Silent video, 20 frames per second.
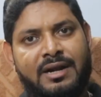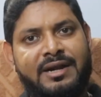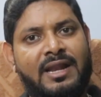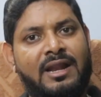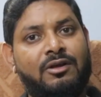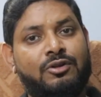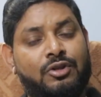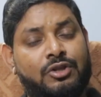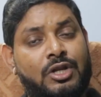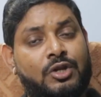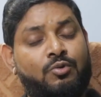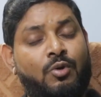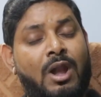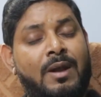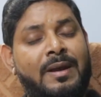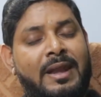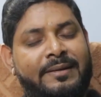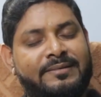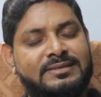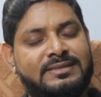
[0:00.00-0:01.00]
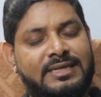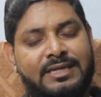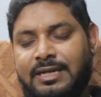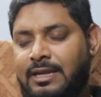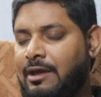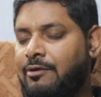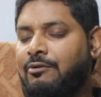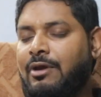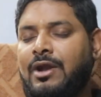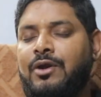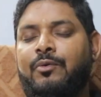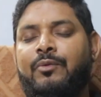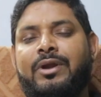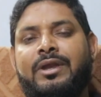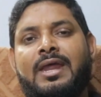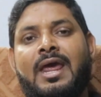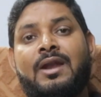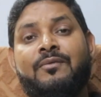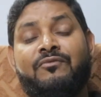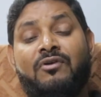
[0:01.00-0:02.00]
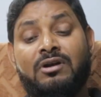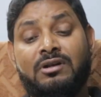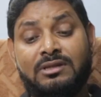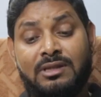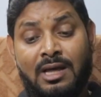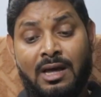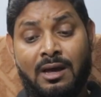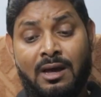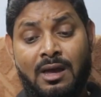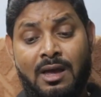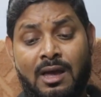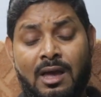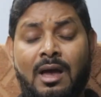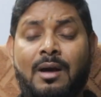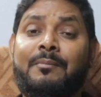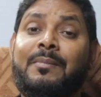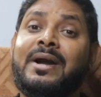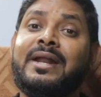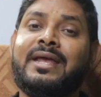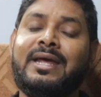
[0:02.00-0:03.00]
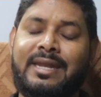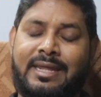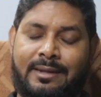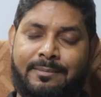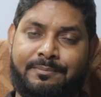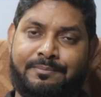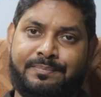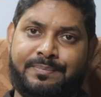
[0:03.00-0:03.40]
the 12 names you can do it. And for the Mercury,